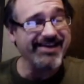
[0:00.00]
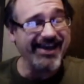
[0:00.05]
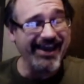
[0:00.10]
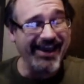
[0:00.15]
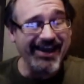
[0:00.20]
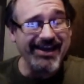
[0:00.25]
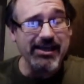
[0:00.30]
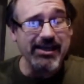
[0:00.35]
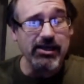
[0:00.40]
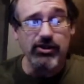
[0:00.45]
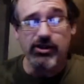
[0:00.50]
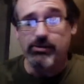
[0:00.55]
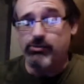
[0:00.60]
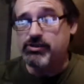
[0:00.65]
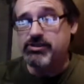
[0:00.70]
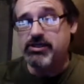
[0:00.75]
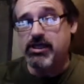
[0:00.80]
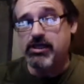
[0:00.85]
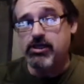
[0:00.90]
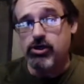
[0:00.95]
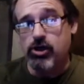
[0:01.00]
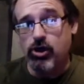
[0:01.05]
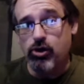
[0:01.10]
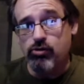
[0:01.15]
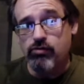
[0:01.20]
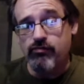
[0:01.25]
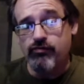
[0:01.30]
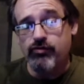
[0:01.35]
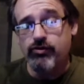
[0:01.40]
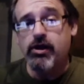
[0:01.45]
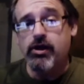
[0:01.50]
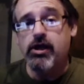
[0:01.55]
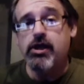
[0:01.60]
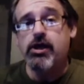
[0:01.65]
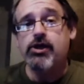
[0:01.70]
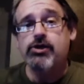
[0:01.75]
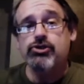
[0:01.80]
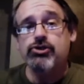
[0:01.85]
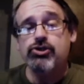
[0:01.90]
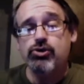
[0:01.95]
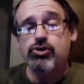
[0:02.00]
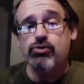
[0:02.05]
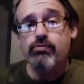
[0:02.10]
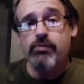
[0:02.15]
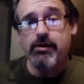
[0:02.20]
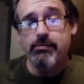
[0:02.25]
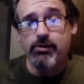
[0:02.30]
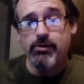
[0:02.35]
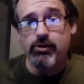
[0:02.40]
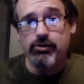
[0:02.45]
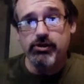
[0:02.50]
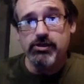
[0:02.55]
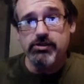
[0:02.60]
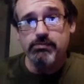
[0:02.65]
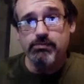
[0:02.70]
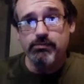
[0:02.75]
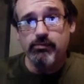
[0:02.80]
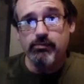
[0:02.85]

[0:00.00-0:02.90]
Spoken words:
Any of them will take you over to my bonus